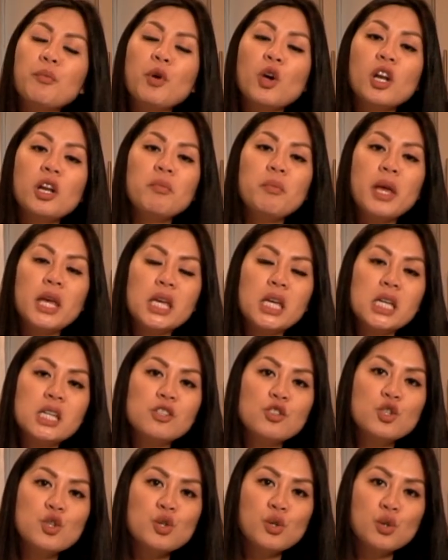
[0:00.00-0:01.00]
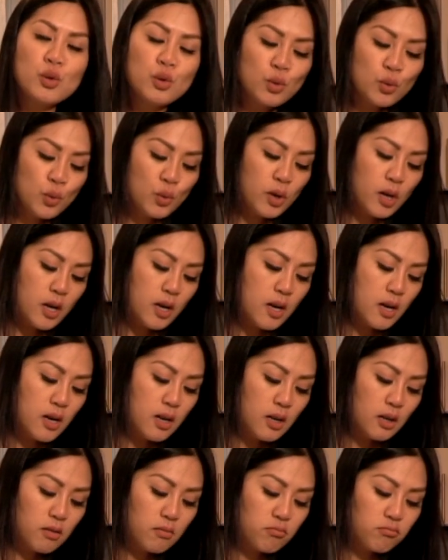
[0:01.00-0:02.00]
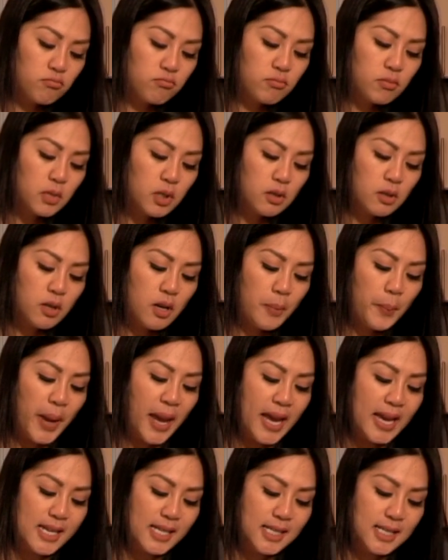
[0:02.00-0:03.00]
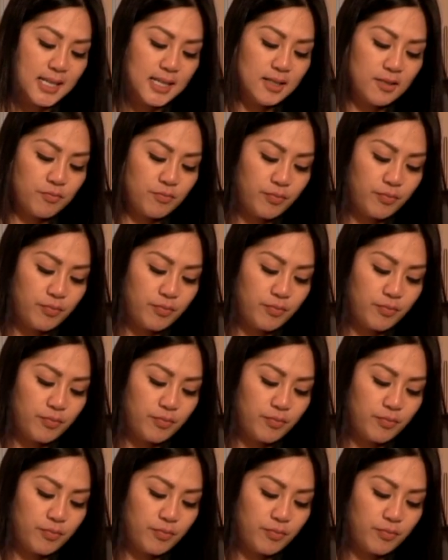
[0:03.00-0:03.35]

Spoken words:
gonna make it into a paste.